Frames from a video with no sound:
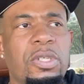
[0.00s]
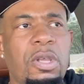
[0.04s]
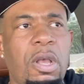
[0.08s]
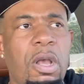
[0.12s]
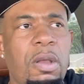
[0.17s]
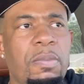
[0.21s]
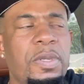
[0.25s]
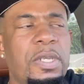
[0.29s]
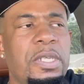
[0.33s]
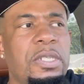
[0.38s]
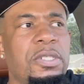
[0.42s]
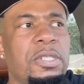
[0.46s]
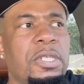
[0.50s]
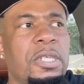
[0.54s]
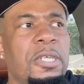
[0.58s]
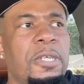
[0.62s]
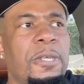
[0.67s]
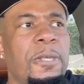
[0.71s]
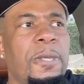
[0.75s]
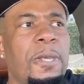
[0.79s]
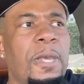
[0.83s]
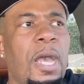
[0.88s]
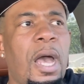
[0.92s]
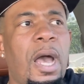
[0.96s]
arm reach.
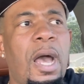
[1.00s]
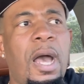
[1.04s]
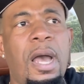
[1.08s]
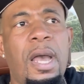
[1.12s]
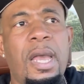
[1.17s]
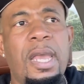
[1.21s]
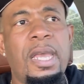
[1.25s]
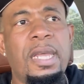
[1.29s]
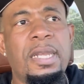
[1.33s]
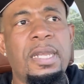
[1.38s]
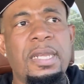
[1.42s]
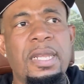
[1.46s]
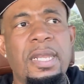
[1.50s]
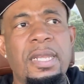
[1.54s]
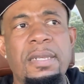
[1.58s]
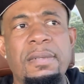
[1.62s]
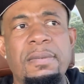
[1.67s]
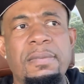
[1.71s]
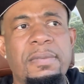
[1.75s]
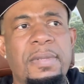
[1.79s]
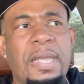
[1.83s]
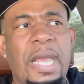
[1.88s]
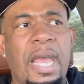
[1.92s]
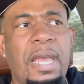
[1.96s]
And
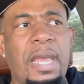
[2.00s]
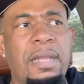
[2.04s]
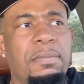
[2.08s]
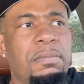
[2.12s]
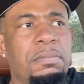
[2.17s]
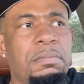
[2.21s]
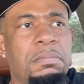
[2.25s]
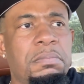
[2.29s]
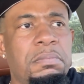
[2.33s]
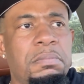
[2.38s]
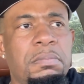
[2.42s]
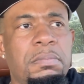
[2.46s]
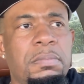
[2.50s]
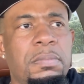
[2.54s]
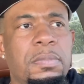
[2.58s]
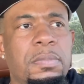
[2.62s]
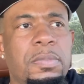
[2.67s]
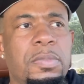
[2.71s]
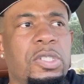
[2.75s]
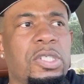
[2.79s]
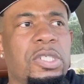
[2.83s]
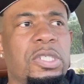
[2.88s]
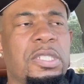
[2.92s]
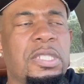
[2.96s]
then that
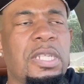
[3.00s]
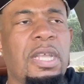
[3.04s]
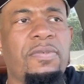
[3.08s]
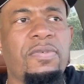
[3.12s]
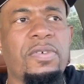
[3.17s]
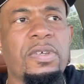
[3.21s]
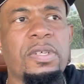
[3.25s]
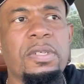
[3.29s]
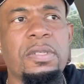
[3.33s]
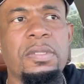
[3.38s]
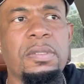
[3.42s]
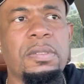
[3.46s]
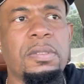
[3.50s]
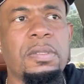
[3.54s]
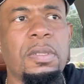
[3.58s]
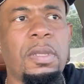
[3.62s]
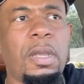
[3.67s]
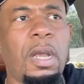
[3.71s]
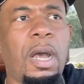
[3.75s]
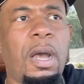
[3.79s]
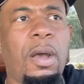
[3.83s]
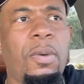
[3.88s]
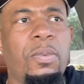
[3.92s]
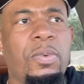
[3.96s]
just never
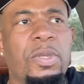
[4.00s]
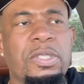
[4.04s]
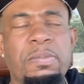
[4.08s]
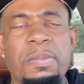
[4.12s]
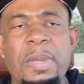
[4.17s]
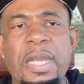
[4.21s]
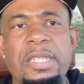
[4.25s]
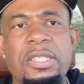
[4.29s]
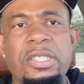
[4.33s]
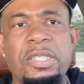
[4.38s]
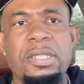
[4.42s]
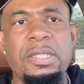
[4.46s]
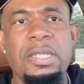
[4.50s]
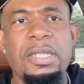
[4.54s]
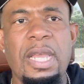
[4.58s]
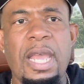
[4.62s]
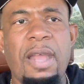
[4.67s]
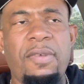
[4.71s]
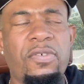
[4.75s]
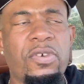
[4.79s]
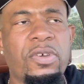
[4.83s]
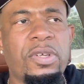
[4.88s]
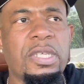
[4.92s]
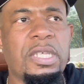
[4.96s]
was mentioned
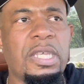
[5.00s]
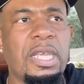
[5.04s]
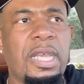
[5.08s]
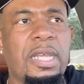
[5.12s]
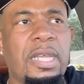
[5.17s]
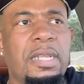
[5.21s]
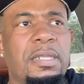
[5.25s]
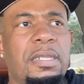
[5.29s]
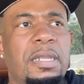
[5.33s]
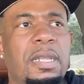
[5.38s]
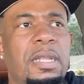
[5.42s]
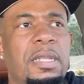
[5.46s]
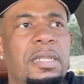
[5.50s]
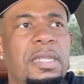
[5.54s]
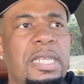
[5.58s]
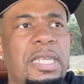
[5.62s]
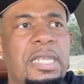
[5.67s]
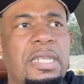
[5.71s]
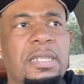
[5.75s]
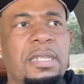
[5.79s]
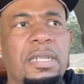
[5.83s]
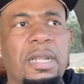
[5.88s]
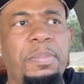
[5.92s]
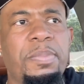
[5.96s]
ever again.
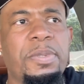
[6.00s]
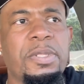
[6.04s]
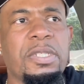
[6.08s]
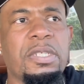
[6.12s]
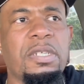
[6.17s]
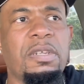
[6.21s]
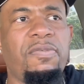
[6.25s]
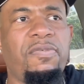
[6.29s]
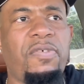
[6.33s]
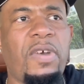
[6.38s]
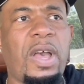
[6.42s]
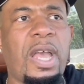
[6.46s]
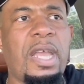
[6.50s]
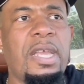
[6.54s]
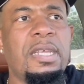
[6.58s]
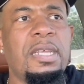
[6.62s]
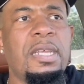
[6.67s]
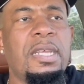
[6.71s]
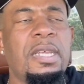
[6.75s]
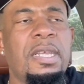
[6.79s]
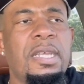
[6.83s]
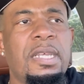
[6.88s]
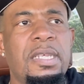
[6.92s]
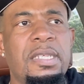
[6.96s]
Leading up into the fight,
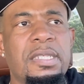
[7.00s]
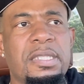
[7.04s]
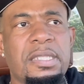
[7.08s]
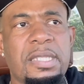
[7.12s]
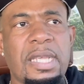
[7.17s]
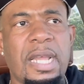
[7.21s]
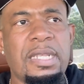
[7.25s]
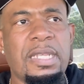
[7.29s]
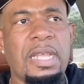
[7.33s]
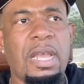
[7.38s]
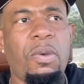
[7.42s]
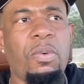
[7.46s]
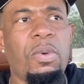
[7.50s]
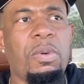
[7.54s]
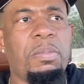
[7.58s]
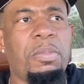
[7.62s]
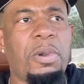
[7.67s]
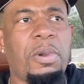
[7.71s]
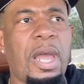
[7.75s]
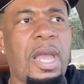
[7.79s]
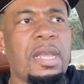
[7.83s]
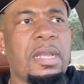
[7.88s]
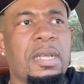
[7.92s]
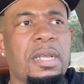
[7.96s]
he sat down with
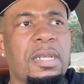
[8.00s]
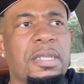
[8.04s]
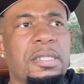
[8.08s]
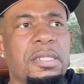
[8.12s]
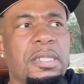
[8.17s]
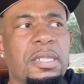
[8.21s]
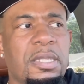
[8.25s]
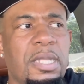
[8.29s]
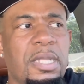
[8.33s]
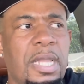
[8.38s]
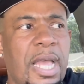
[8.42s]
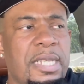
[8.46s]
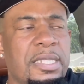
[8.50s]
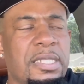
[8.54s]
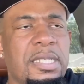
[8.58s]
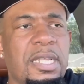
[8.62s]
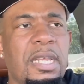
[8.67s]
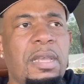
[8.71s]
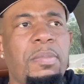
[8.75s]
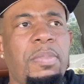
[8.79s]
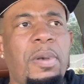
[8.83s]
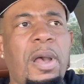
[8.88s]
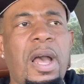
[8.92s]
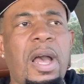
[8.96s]
Brian Custer on the Last
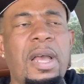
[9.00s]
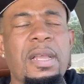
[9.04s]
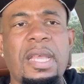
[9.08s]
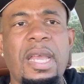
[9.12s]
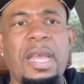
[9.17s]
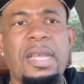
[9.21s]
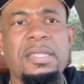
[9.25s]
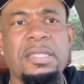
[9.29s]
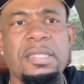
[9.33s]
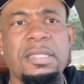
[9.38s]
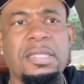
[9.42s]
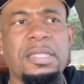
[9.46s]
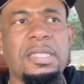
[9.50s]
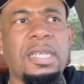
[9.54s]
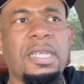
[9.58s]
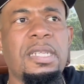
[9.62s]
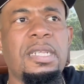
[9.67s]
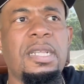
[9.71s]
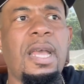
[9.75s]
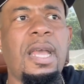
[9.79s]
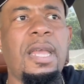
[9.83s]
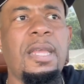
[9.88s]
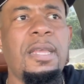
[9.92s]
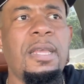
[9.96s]
Stand podcast and said
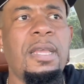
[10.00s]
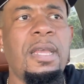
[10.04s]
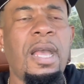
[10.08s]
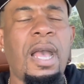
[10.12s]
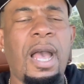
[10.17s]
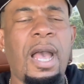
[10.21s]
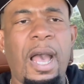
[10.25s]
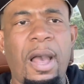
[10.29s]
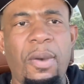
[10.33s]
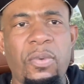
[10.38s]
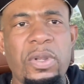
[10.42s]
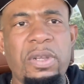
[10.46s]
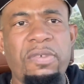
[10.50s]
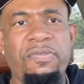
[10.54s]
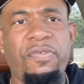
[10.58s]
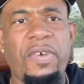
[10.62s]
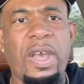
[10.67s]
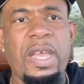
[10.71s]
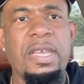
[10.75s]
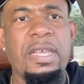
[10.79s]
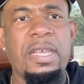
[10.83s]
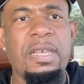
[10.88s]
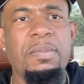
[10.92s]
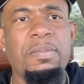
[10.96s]
that, I want to
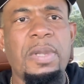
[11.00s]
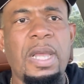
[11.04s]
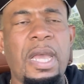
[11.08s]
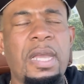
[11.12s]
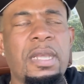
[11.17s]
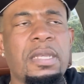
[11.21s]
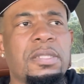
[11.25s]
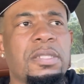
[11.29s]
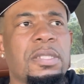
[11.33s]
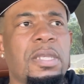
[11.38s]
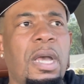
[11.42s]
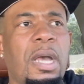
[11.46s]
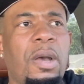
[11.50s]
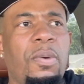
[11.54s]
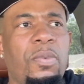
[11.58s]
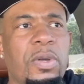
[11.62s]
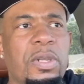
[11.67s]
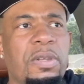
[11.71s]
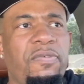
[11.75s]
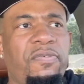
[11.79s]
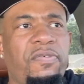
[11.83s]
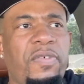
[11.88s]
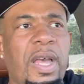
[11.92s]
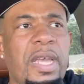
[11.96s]
fight him next. I
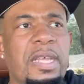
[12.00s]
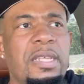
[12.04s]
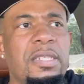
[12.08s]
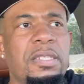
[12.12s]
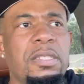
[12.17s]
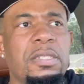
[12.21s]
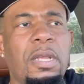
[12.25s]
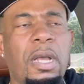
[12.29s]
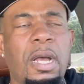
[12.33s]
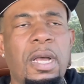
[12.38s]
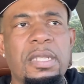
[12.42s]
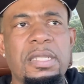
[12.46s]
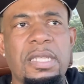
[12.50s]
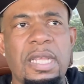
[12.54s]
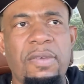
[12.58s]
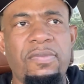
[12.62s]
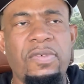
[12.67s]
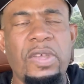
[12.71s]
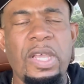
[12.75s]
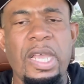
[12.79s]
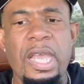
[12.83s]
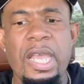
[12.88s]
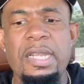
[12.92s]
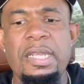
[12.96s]
want to fight
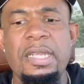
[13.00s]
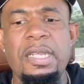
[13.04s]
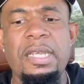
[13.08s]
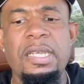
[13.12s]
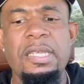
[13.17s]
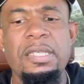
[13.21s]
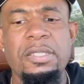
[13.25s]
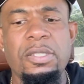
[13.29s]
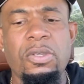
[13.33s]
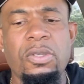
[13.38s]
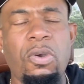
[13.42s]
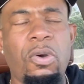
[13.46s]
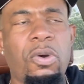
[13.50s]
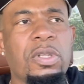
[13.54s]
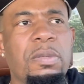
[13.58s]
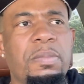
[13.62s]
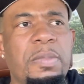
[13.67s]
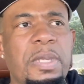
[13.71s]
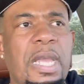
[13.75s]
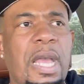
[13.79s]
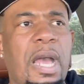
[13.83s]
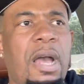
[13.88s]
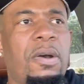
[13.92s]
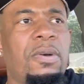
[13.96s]
Devin Haney. He's calling
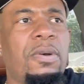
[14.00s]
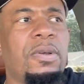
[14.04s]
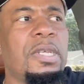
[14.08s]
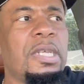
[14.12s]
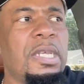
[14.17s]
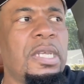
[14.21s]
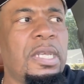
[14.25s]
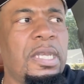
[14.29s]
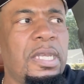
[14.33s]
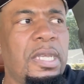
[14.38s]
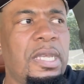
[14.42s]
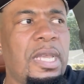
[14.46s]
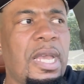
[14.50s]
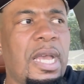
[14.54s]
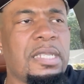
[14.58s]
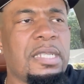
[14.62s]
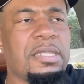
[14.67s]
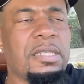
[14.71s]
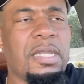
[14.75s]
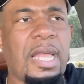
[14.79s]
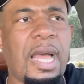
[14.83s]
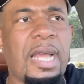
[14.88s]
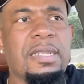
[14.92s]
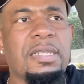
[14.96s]
me out. He has
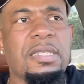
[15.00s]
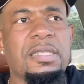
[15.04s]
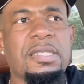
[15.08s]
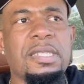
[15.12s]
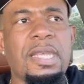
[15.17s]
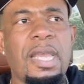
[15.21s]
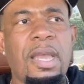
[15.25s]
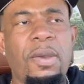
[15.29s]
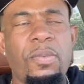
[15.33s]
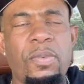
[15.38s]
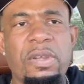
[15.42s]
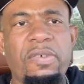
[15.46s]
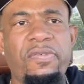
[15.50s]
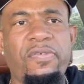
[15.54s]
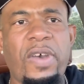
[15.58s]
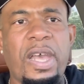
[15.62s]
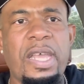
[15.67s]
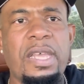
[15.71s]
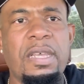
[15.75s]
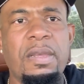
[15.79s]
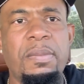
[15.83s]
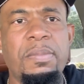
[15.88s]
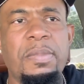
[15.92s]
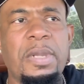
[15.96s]
a lot to say. I want to
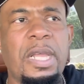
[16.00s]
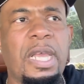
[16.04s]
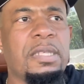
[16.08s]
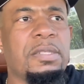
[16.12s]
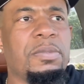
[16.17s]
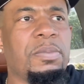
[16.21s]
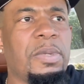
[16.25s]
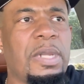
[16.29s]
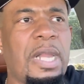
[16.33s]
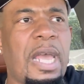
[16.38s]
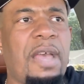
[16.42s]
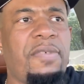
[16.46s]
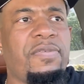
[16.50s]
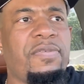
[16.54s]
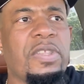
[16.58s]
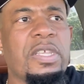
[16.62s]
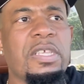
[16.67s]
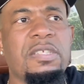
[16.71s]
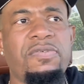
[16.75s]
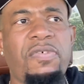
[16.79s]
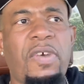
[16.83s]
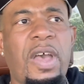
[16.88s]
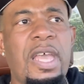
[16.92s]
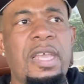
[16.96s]
fight him next. But after
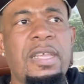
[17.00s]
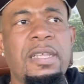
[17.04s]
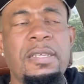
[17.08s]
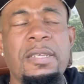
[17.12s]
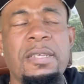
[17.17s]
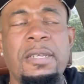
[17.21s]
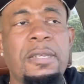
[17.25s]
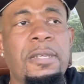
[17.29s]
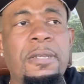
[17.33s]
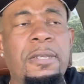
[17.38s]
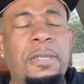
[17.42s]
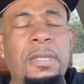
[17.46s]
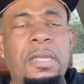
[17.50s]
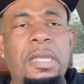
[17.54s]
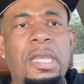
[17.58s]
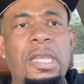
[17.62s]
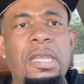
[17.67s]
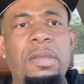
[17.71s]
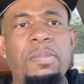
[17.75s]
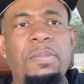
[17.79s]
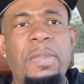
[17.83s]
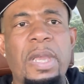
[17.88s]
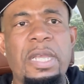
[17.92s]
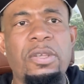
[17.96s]
his fight,
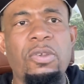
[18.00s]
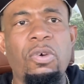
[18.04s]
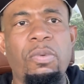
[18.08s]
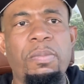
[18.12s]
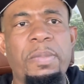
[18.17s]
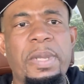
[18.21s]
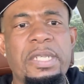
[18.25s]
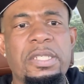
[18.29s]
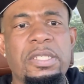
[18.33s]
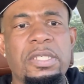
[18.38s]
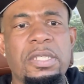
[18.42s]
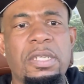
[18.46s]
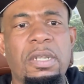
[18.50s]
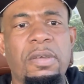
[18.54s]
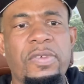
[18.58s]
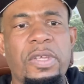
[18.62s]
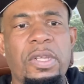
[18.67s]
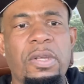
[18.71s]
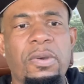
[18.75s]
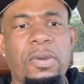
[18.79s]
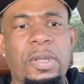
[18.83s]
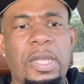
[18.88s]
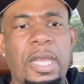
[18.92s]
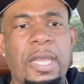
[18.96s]
he made no mention of it,
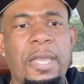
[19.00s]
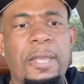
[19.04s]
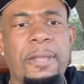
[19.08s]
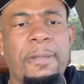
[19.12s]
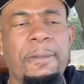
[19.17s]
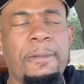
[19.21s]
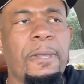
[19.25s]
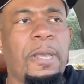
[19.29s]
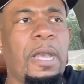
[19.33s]
okay?